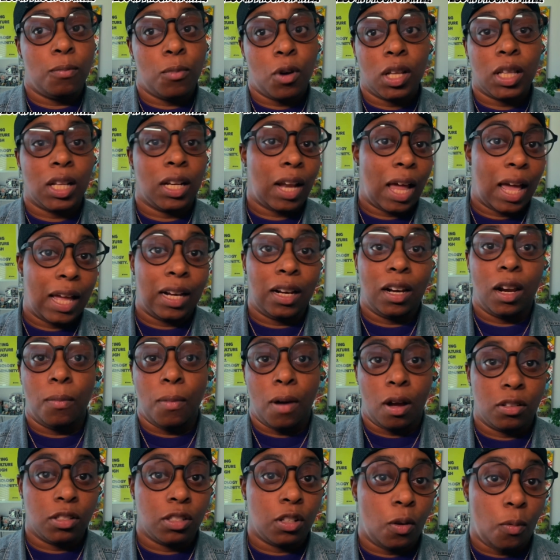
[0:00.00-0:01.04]
more than likely I'm
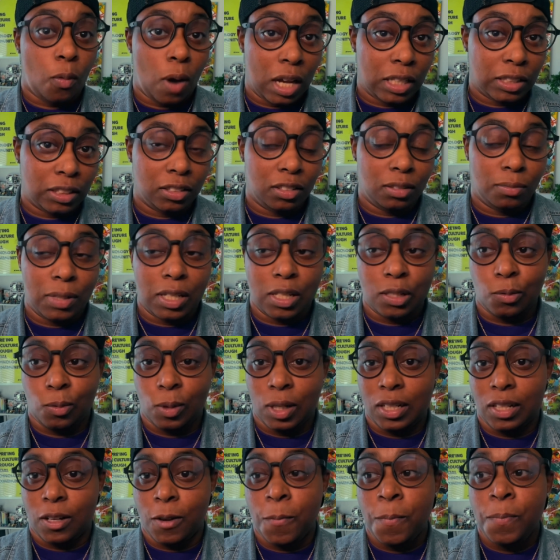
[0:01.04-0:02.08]
also watching them as
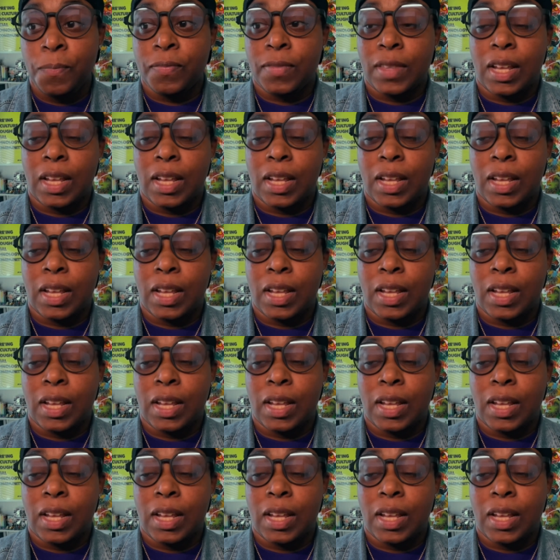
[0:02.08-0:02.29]
well.